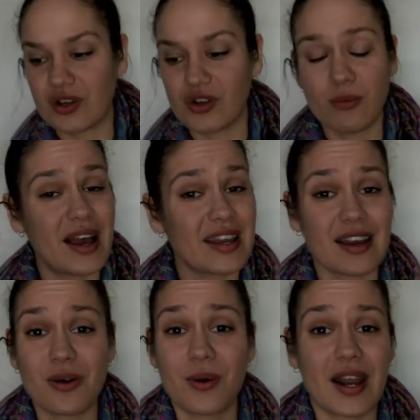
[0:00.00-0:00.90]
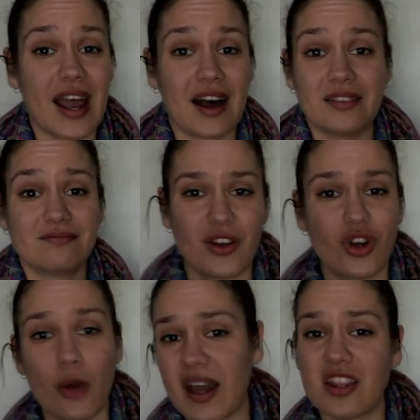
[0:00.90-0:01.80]
You might get caught out.
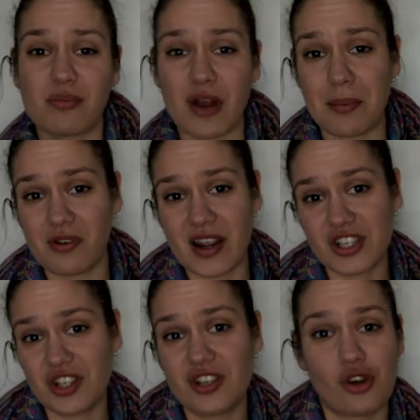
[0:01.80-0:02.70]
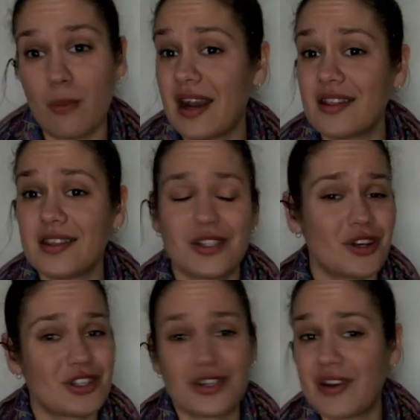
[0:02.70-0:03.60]
No matter the preparation, no matter the
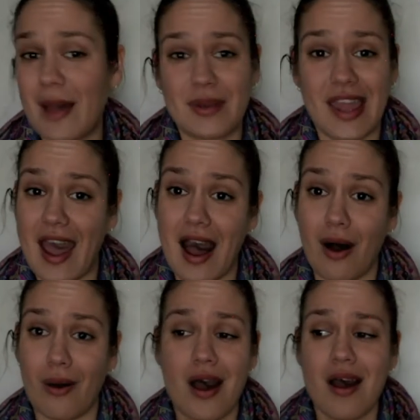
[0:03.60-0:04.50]
searches on Happy Cow,